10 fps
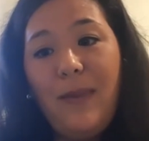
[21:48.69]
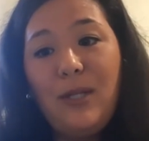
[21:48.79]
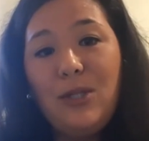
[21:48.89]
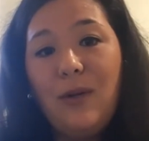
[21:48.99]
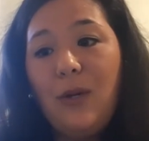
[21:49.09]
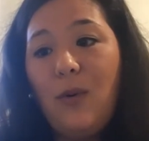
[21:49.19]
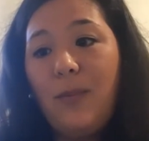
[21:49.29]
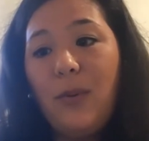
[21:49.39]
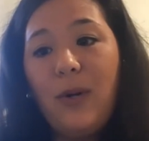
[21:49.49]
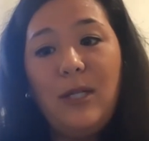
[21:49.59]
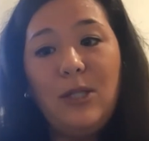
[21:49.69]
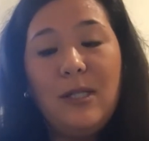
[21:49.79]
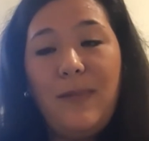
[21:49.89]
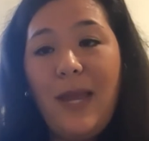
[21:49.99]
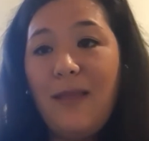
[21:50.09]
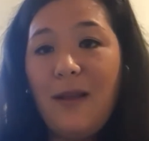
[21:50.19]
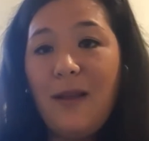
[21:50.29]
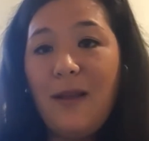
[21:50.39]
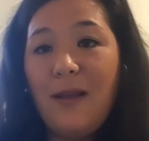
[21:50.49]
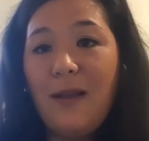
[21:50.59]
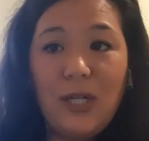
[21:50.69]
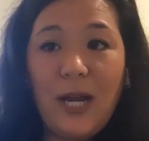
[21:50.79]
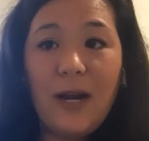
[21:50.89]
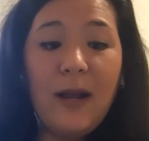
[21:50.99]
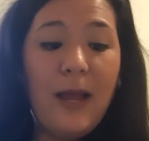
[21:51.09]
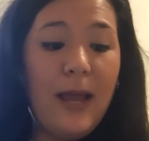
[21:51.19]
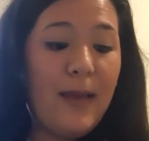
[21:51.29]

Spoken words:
make sure that corporations pay their fair share,